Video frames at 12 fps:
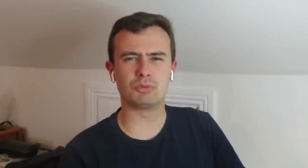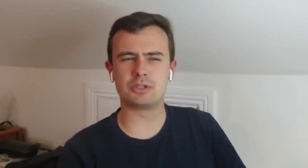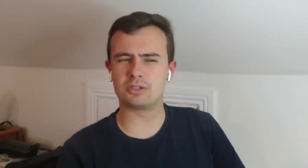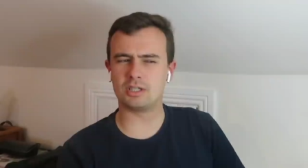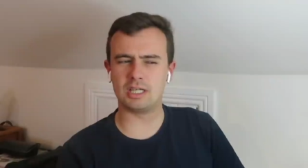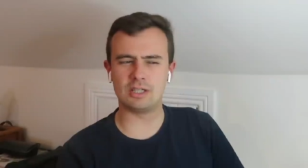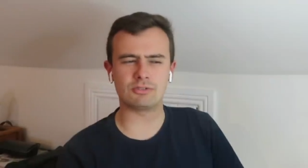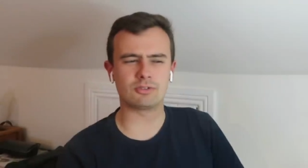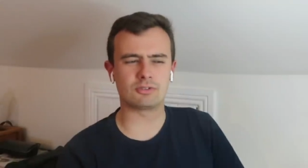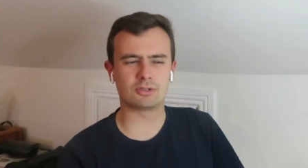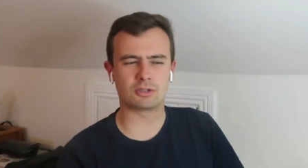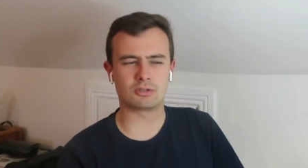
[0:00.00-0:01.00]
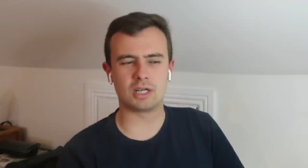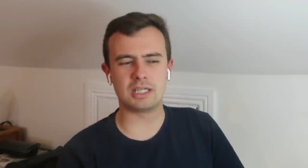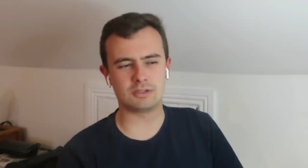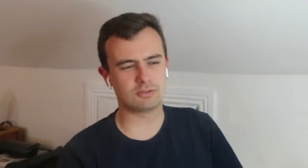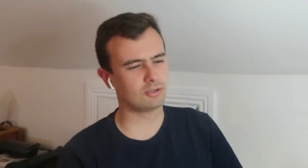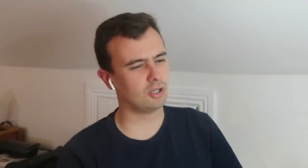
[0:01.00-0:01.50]
which isn't a
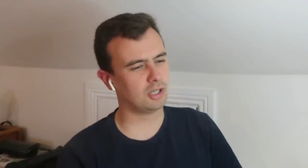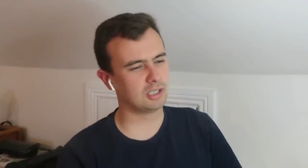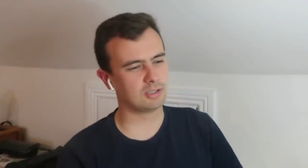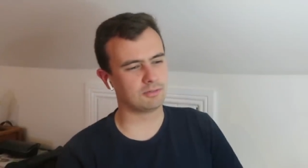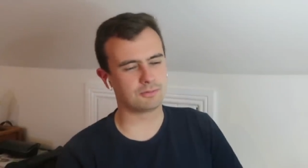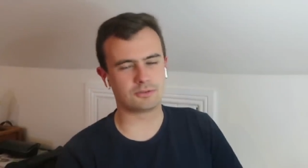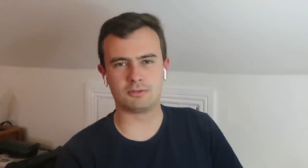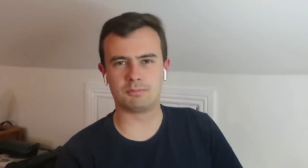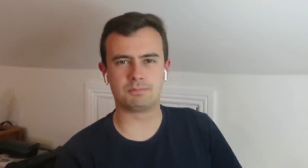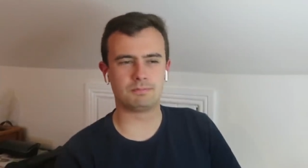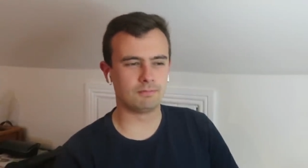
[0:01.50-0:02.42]
great sign of the